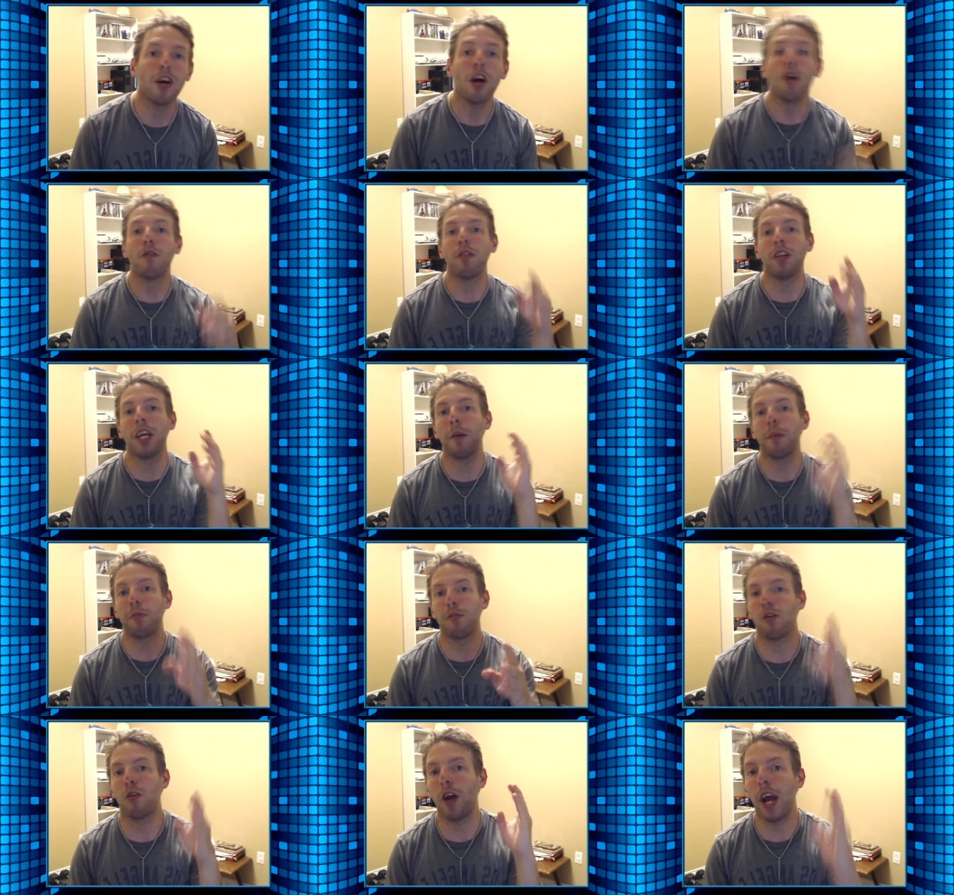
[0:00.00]
for the
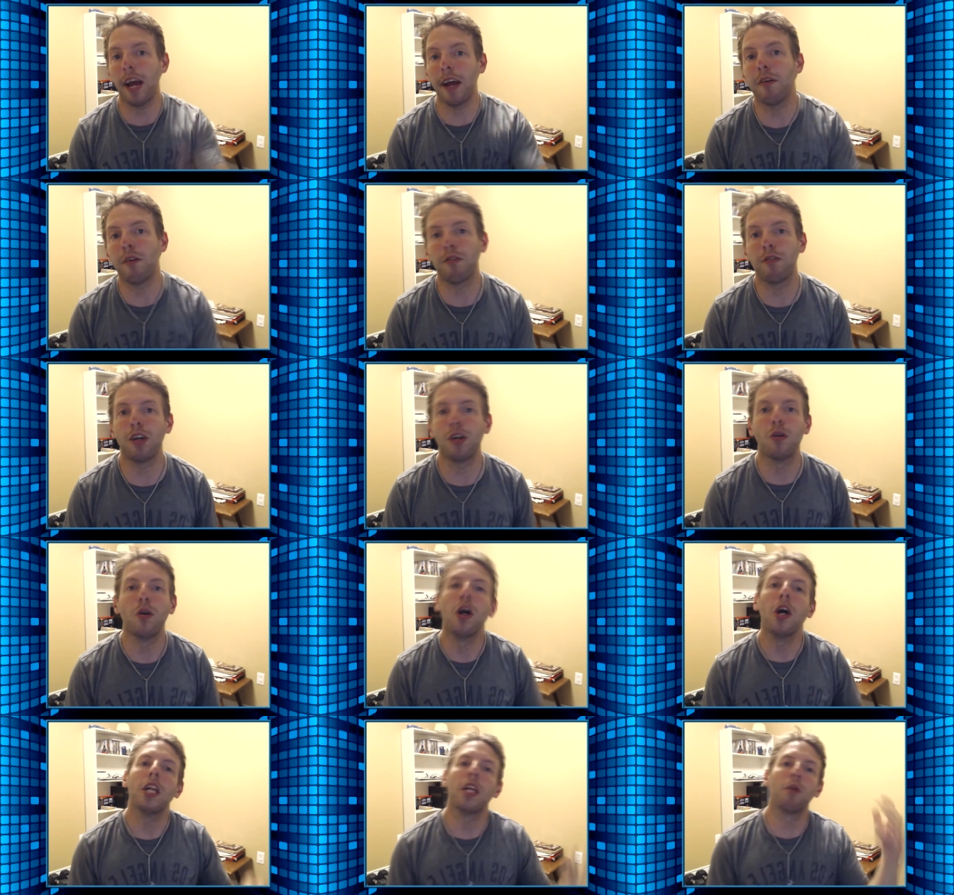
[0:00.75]
episode 8
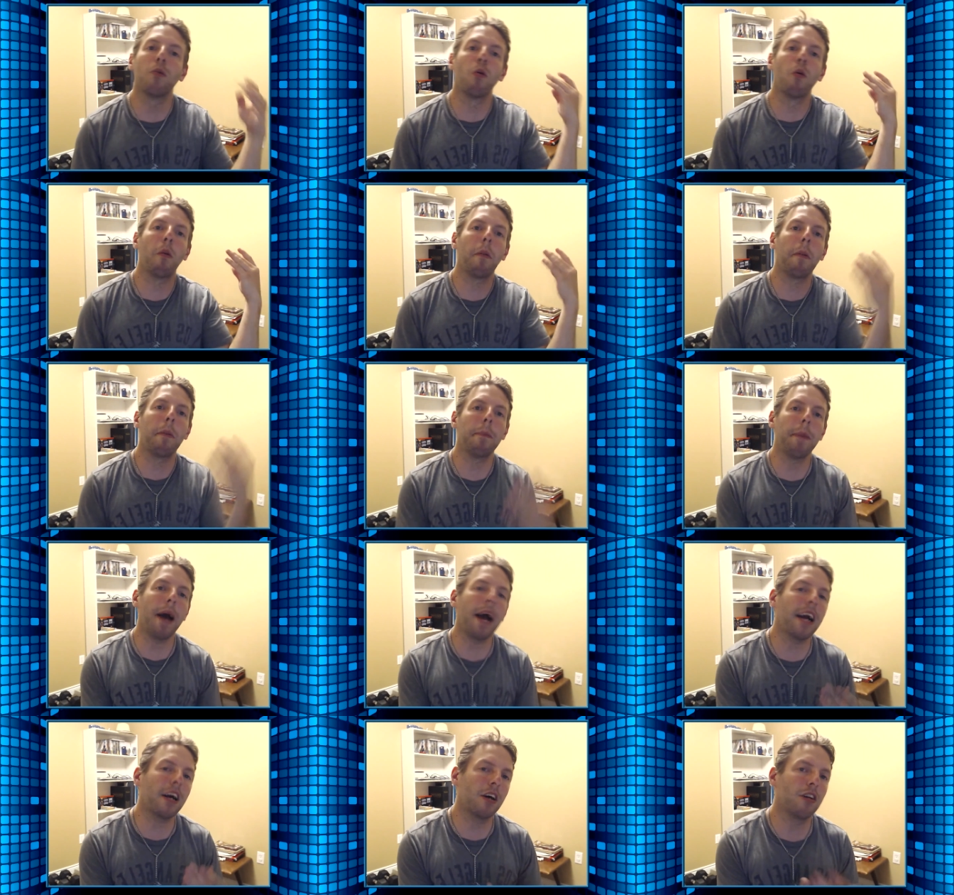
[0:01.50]
review. Then we'll be
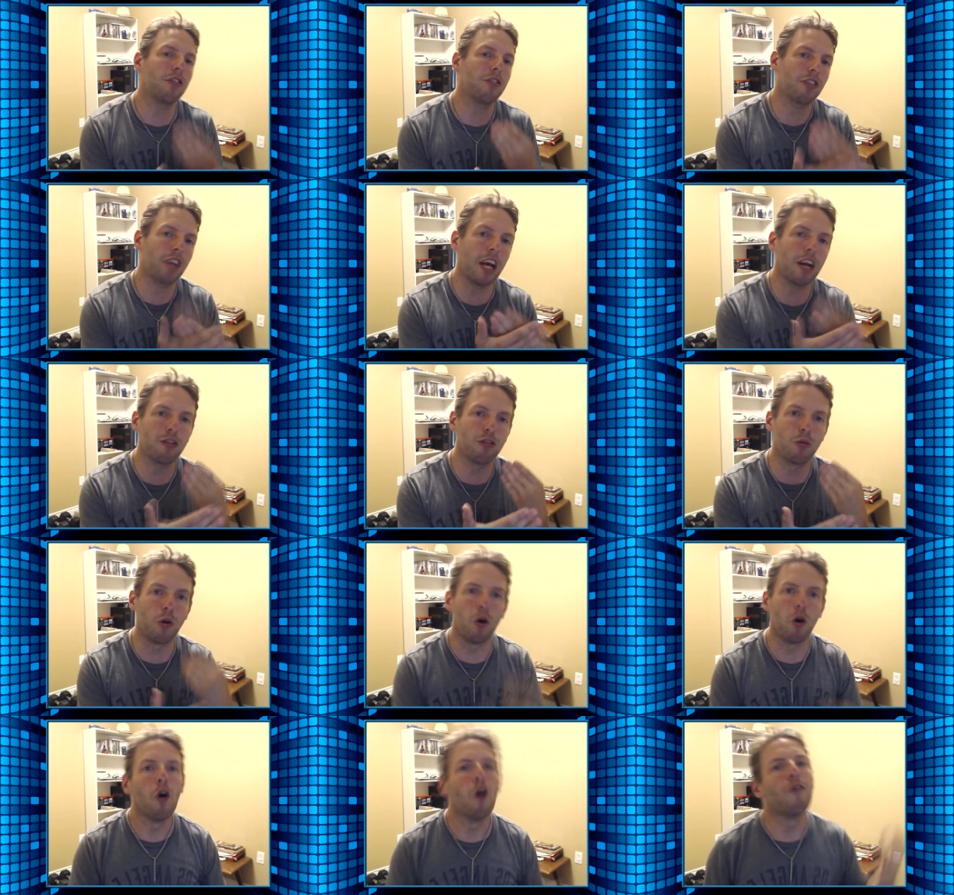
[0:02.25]
back on
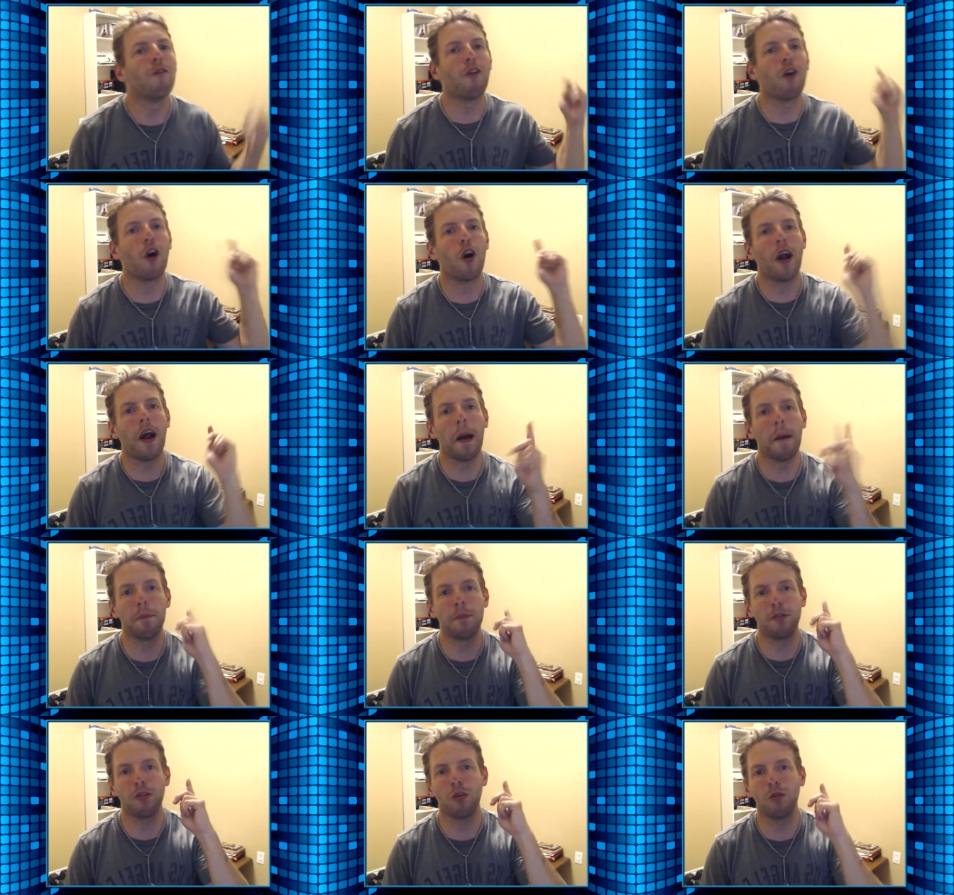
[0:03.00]
schedule for
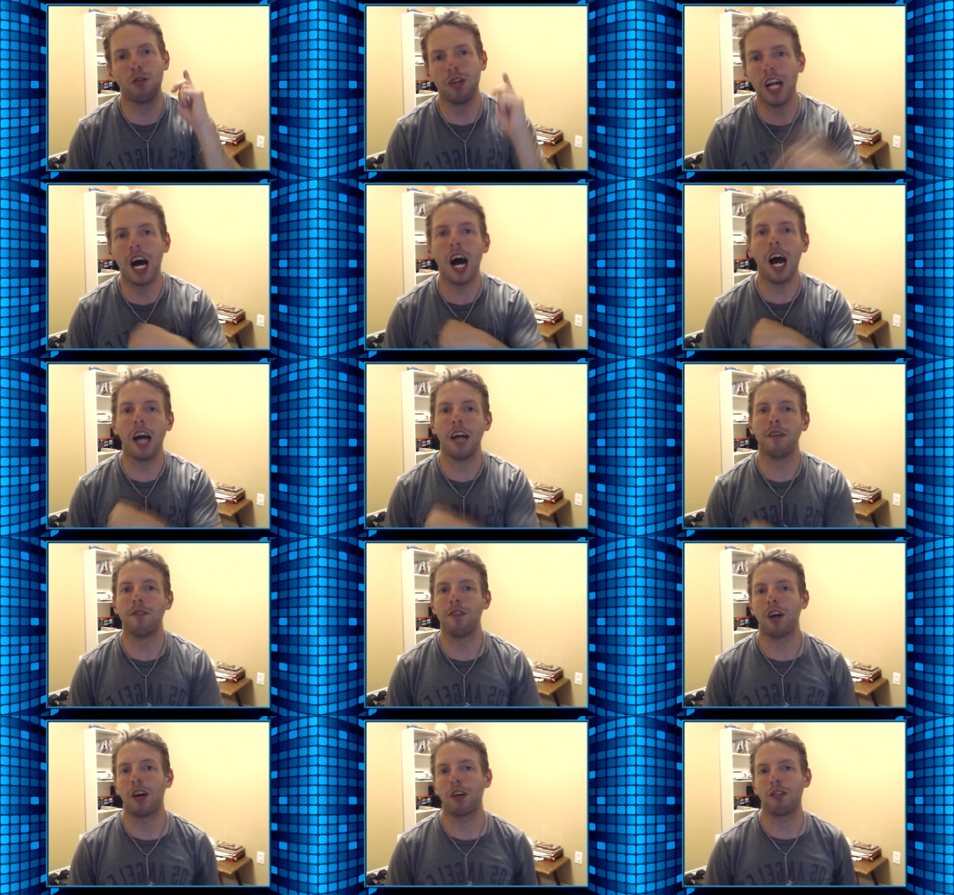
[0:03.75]
episode 9
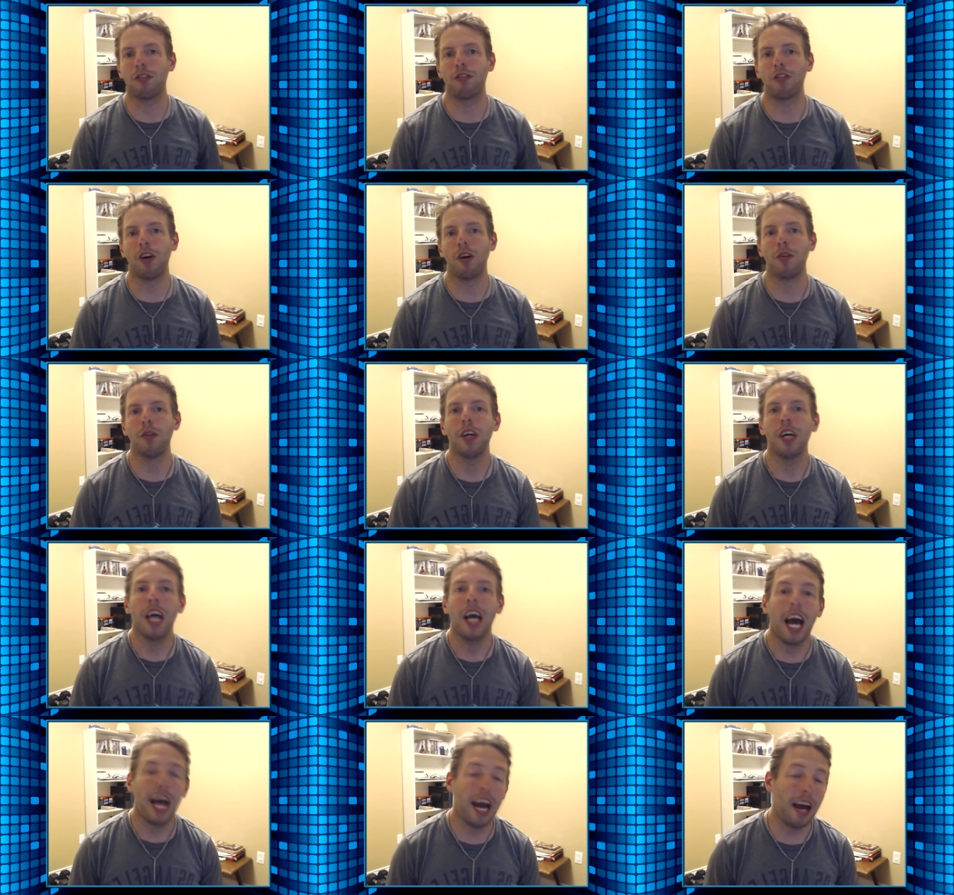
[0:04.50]
of Dr. Stone.
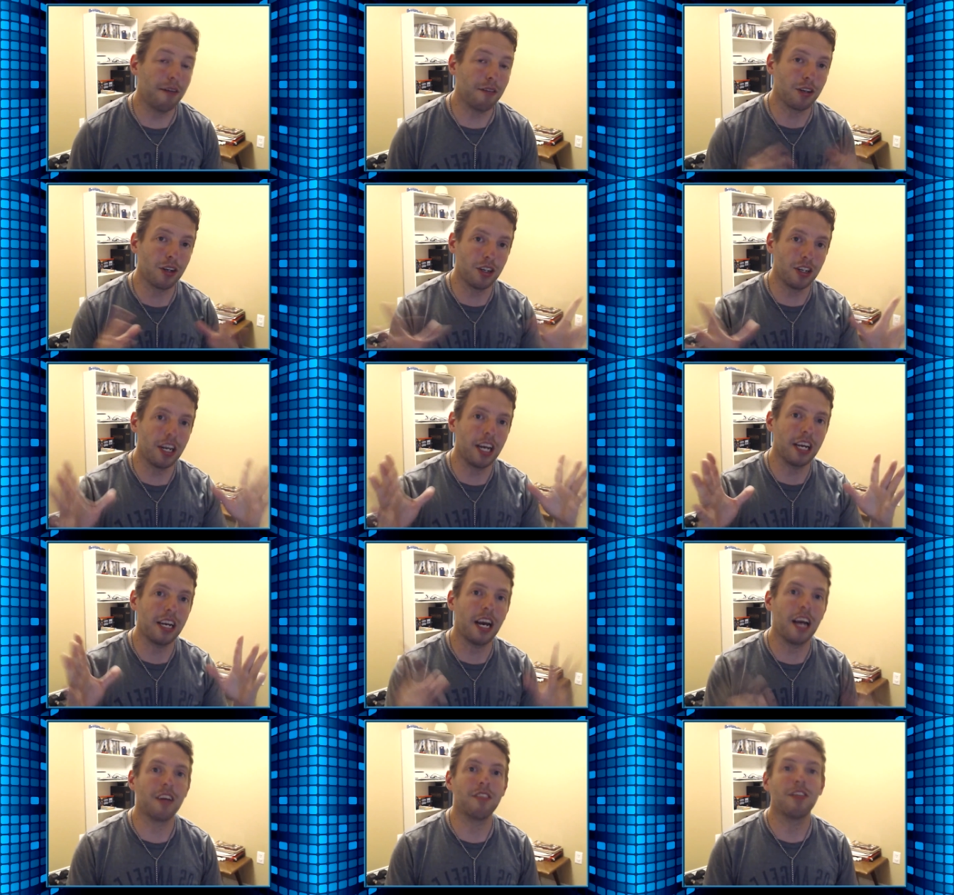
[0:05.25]
Have a good day,
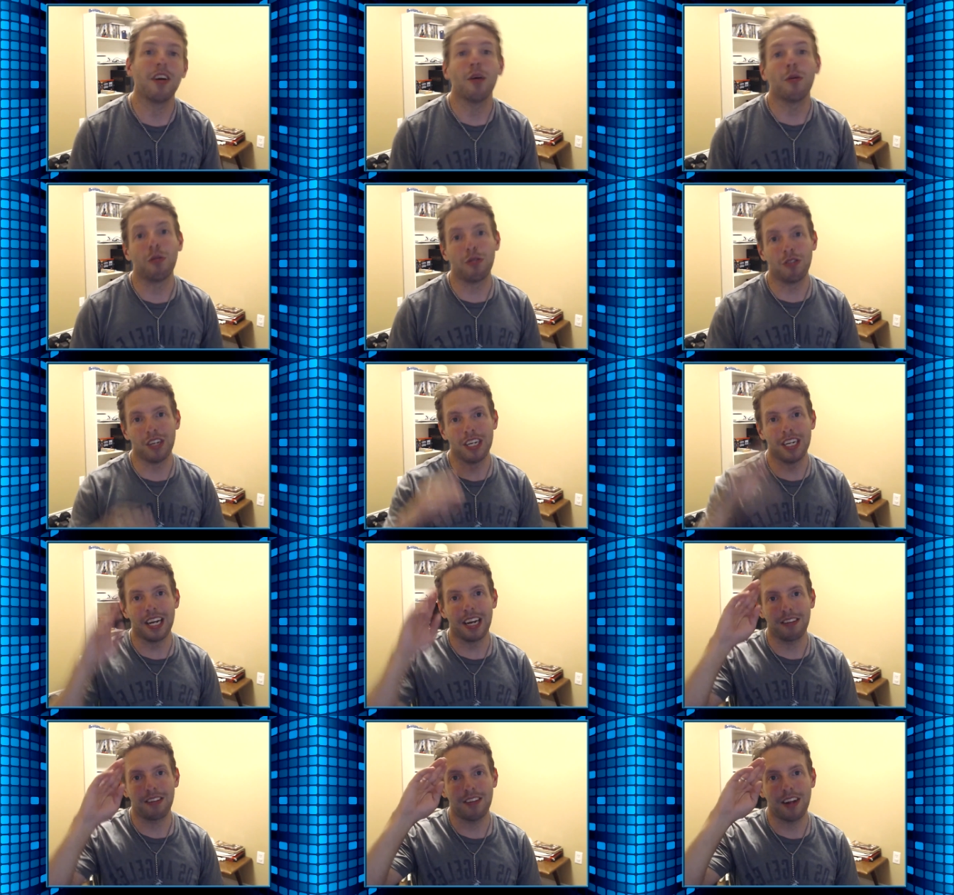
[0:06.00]
guys. We'll see you
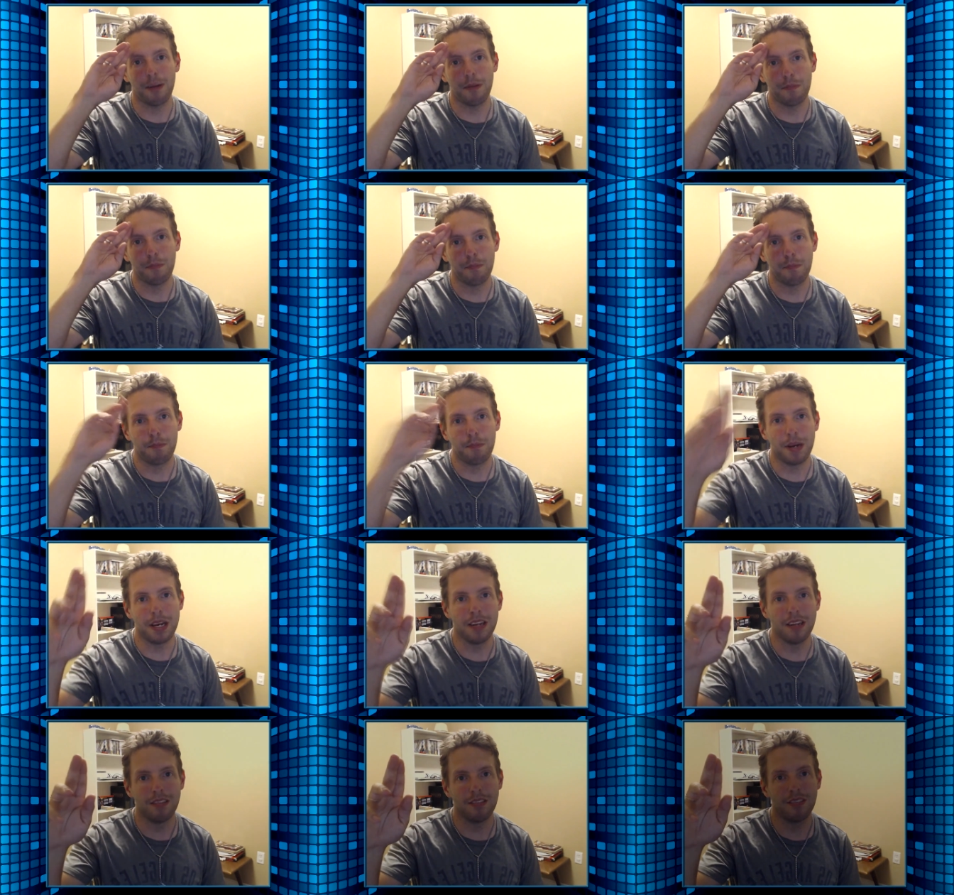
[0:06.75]
next time.
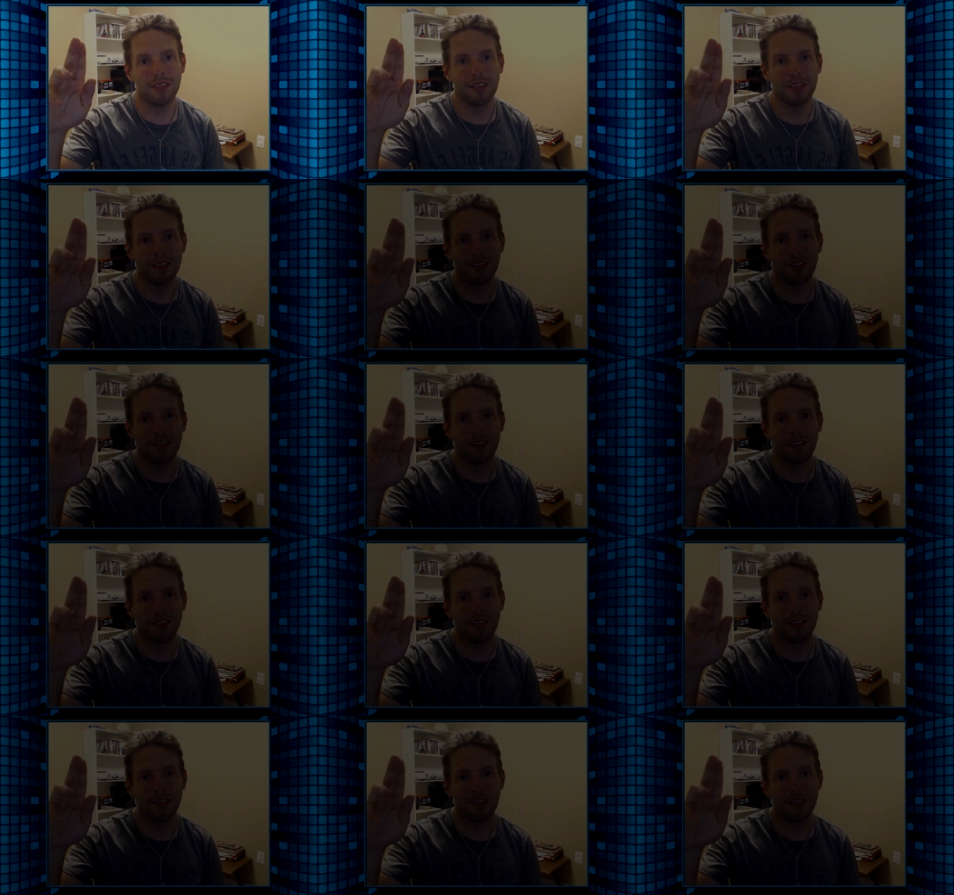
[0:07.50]
Peace.